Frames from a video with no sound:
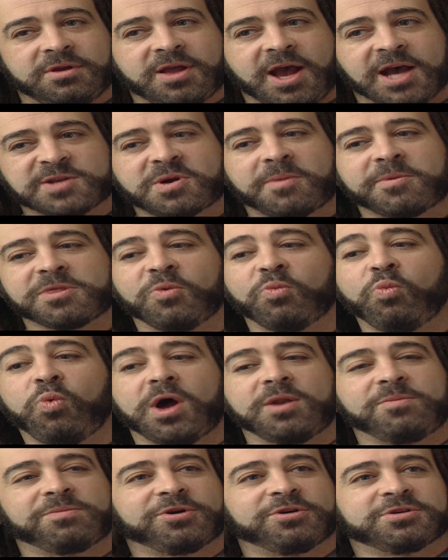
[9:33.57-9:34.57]
I was probably the
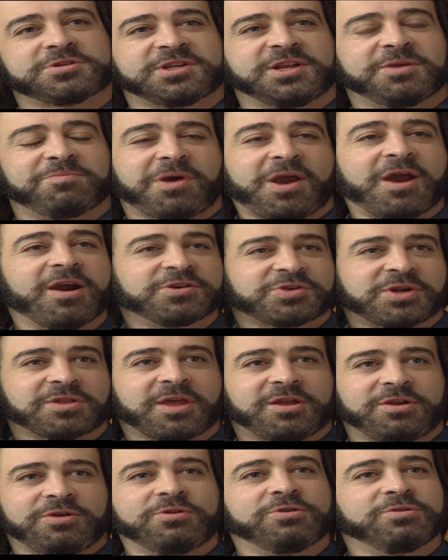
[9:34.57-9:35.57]
one person in Paris right
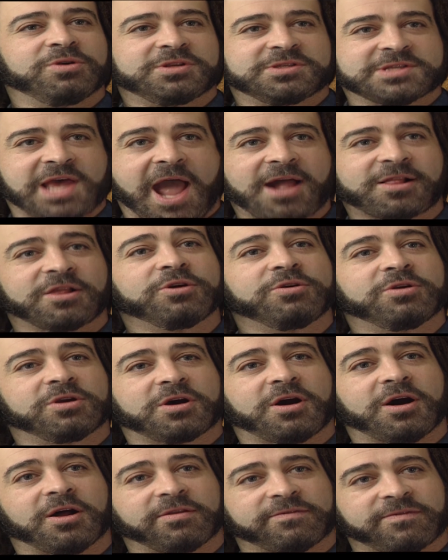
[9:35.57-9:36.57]
then who knew exactly who to
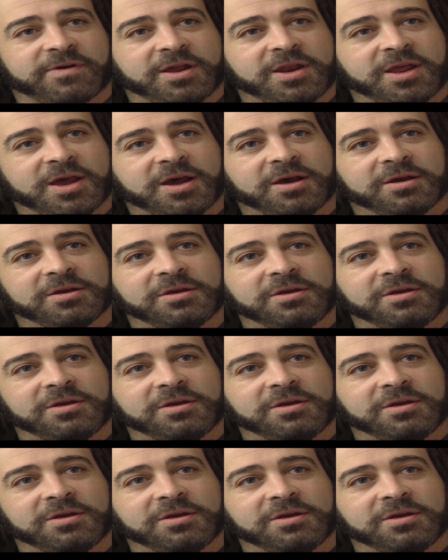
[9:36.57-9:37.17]
call to find out.